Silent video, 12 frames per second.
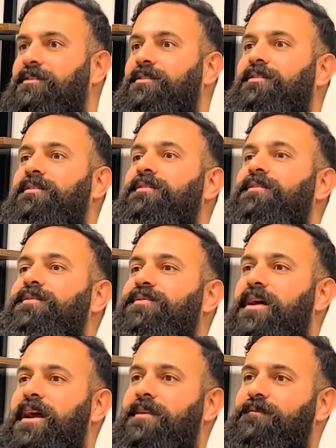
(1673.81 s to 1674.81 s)
Mm.
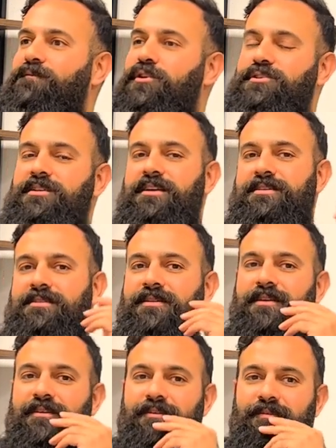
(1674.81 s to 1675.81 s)
Right? Versus,
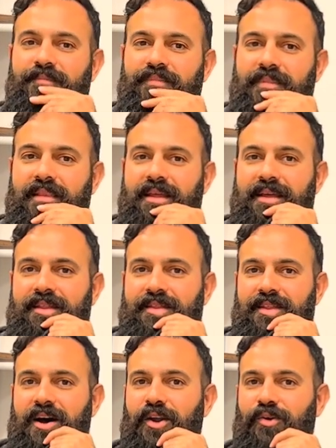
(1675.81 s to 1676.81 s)

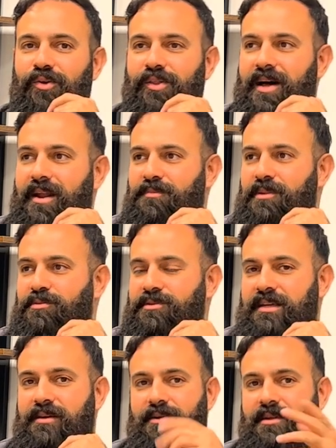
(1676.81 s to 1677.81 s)
not a whole lot of people
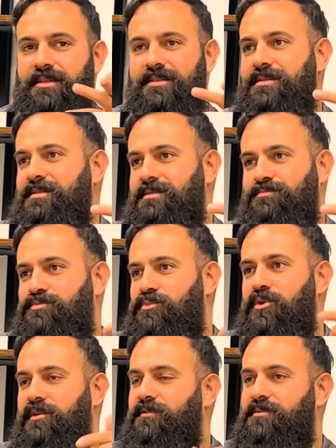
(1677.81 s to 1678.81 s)
say, "Oh, it's
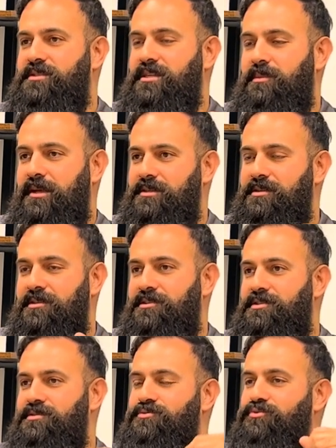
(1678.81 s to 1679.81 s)
motor from Siemens. You can
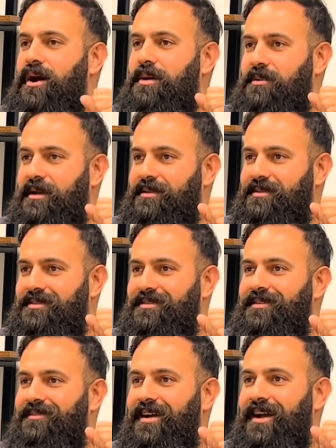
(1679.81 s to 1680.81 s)
just swap it."
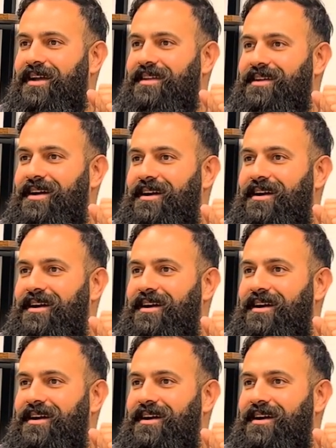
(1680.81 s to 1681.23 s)
Right?